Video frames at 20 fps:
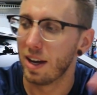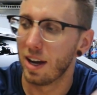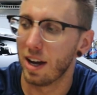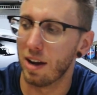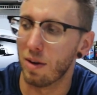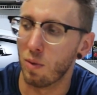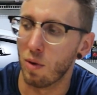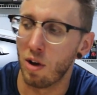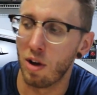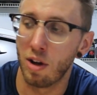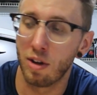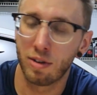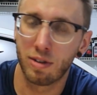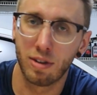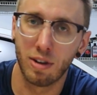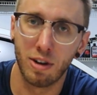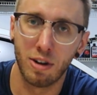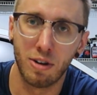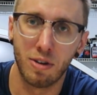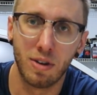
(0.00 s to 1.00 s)
and we'll
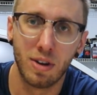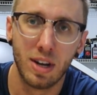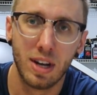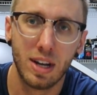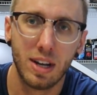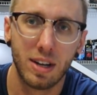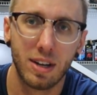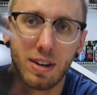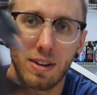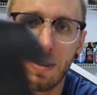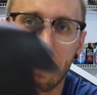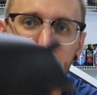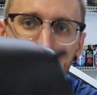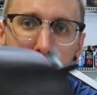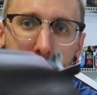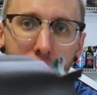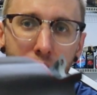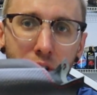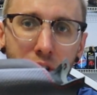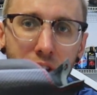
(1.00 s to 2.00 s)
also
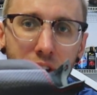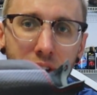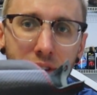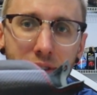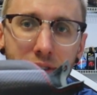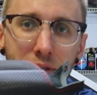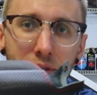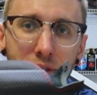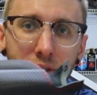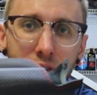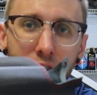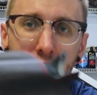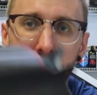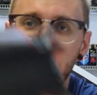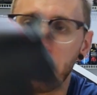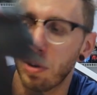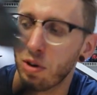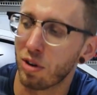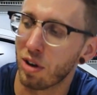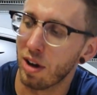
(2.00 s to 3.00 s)
put on this new steering
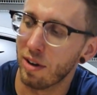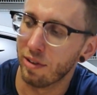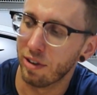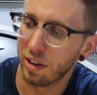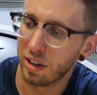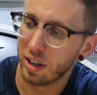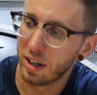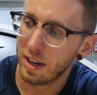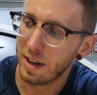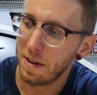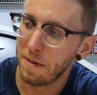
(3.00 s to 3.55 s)
wheel cover.